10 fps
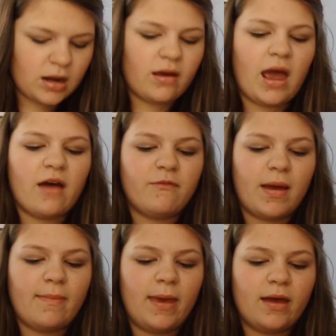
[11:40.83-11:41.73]
I have
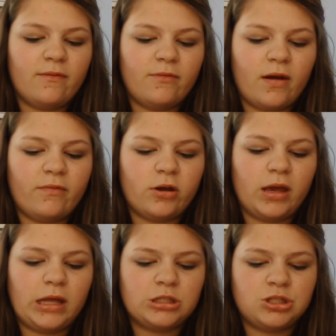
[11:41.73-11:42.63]
my Makeup Forever
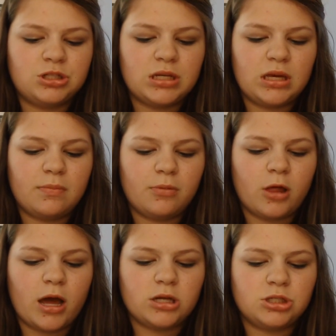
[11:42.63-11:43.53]
HD
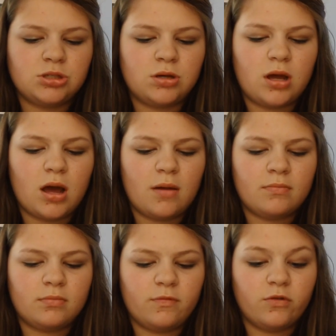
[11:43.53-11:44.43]
blush,
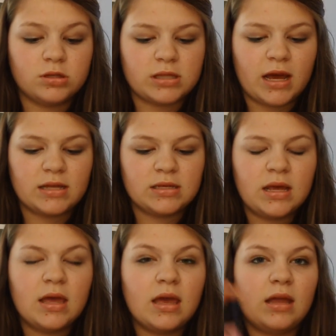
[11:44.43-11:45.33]
full size,
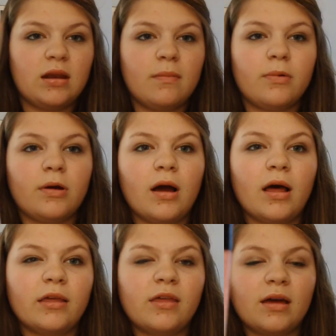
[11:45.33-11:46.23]
in number,
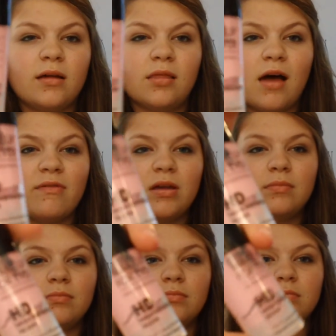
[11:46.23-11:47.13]
I think,
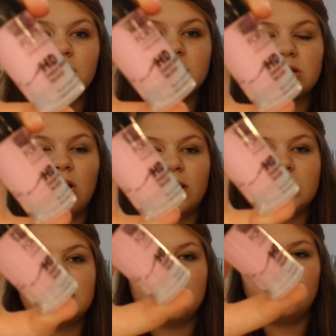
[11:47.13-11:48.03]
11. It's called like
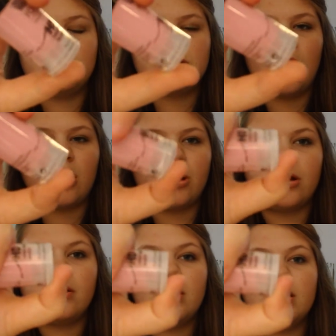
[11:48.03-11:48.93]
Smooth Talker.